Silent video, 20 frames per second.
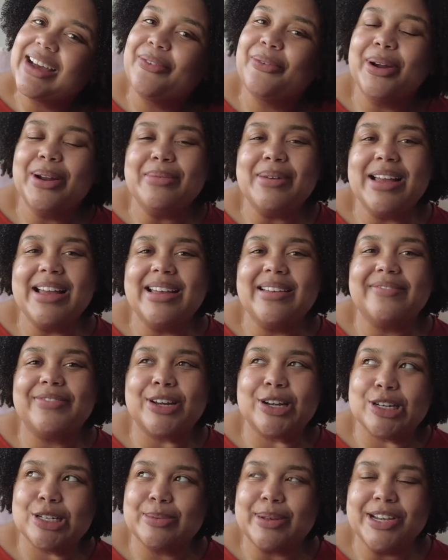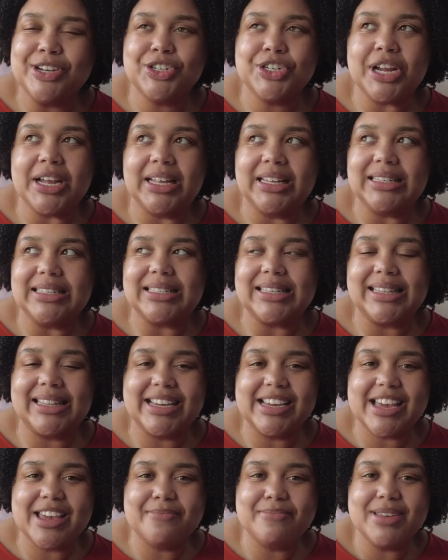One of my Favs patients, they
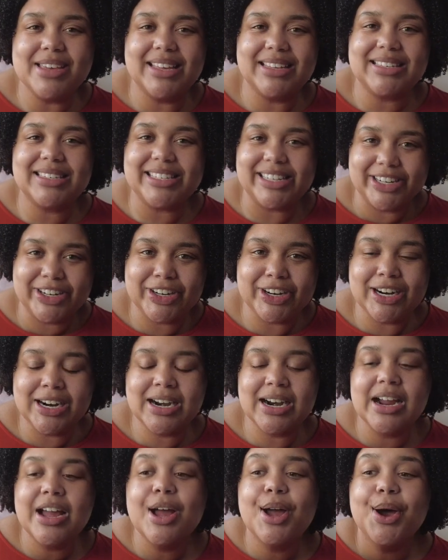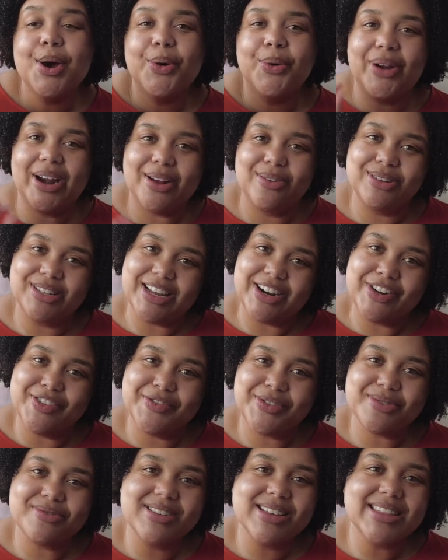gave me a sticker when I was
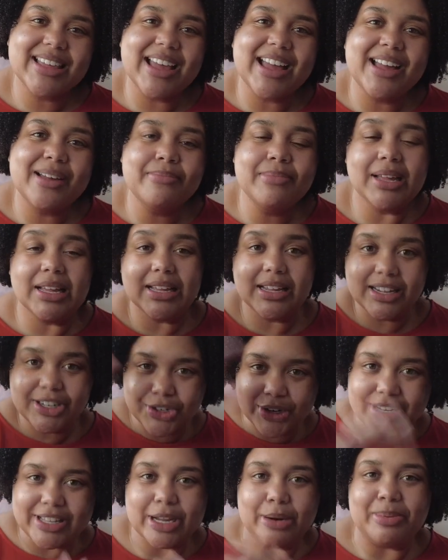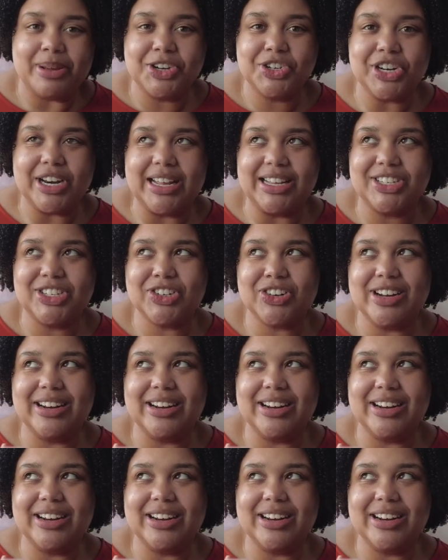interviewing them during their patient history,